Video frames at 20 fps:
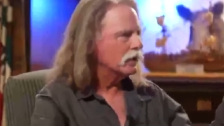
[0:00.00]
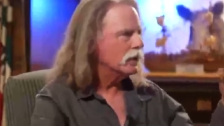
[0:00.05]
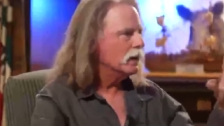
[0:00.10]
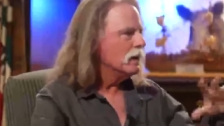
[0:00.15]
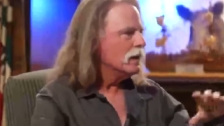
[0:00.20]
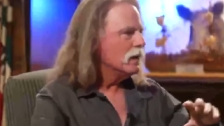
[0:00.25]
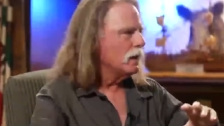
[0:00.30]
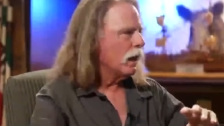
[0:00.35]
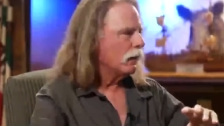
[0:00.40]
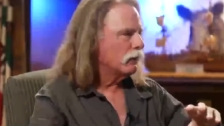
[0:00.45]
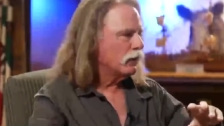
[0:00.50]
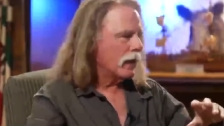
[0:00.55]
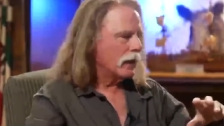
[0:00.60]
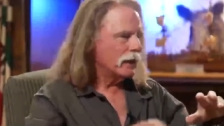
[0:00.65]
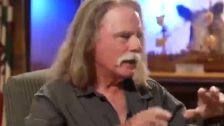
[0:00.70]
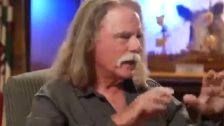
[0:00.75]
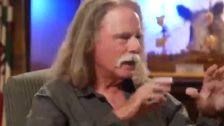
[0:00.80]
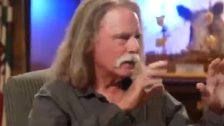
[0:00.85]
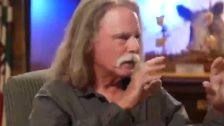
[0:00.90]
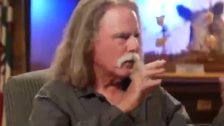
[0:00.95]
And I
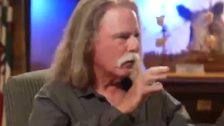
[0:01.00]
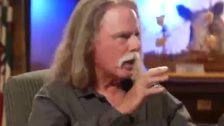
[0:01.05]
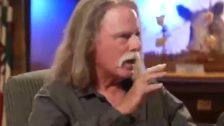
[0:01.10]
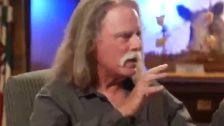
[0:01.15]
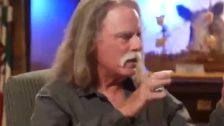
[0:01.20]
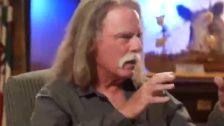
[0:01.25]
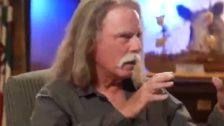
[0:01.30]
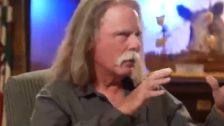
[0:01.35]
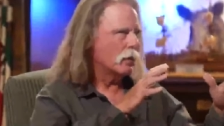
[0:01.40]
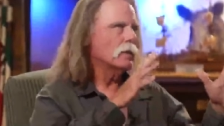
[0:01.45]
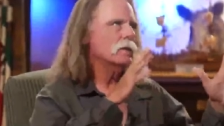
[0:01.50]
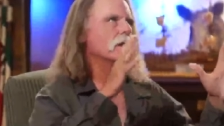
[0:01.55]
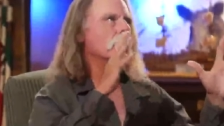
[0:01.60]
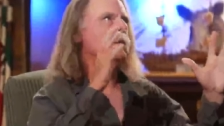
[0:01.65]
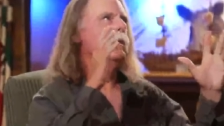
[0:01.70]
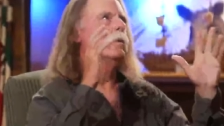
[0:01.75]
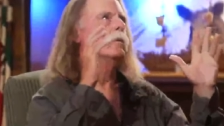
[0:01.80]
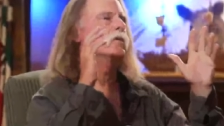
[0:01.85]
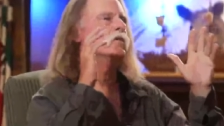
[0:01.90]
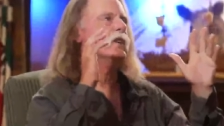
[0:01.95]
finally get the right numbers.
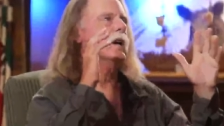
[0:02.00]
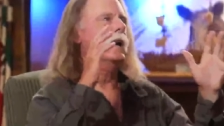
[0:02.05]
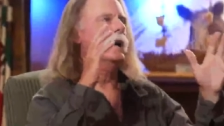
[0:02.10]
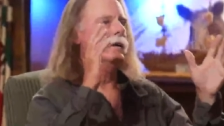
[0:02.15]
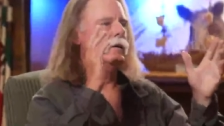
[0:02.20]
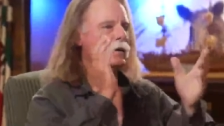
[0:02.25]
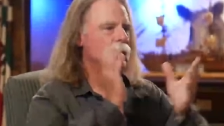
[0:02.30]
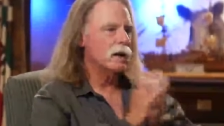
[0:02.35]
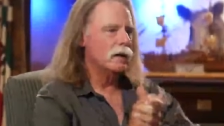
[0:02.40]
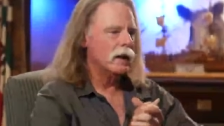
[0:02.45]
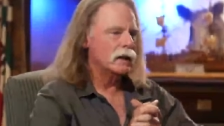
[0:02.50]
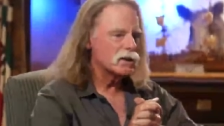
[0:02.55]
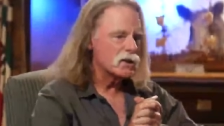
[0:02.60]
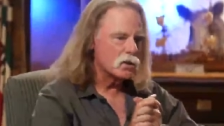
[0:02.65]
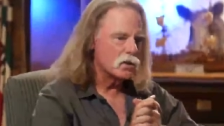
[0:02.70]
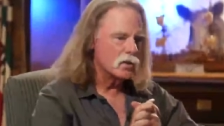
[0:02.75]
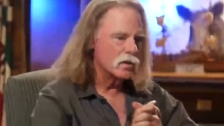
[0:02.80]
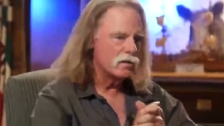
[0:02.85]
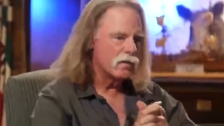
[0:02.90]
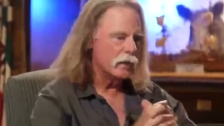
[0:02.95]
Like, oh God, okay, that's a
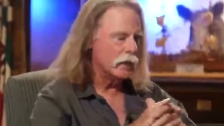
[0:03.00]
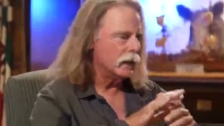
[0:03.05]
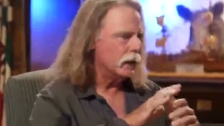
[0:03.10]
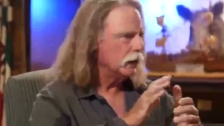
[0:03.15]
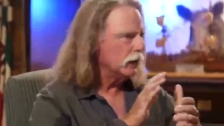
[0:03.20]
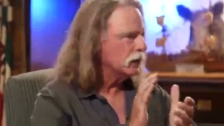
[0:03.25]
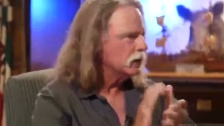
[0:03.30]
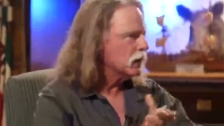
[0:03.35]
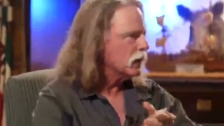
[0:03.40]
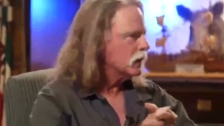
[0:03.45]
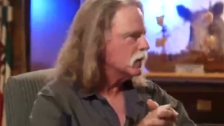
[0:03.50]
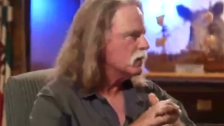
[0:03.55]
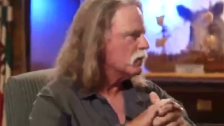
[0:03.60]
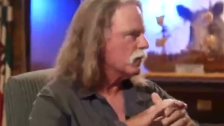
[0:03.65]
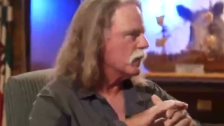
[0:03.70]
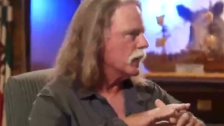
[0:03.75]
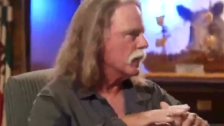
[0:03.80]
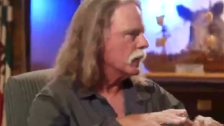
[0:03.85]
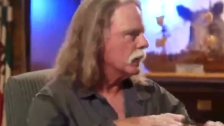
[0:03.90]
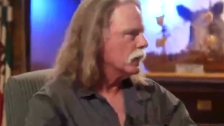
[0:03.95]
good thing. That's a good
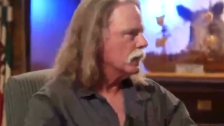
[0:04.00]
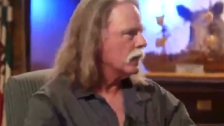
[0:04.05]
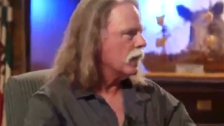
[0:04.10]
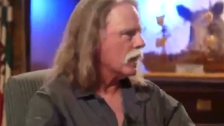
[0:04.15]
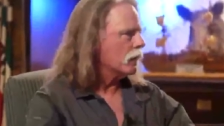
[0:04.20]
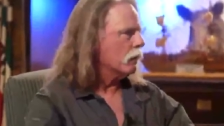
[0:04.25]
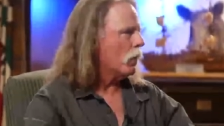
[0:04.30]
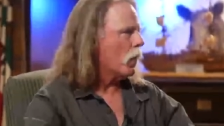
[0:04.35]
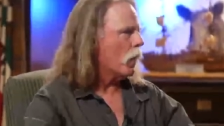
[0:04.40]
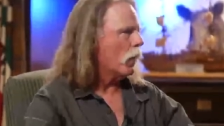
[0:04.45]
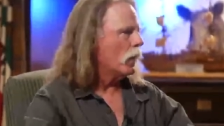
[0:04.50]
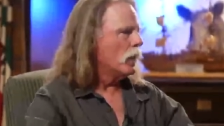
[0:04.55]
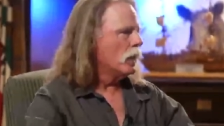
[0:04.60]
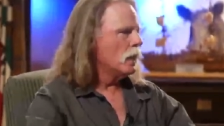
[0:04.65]
thing. Got them all.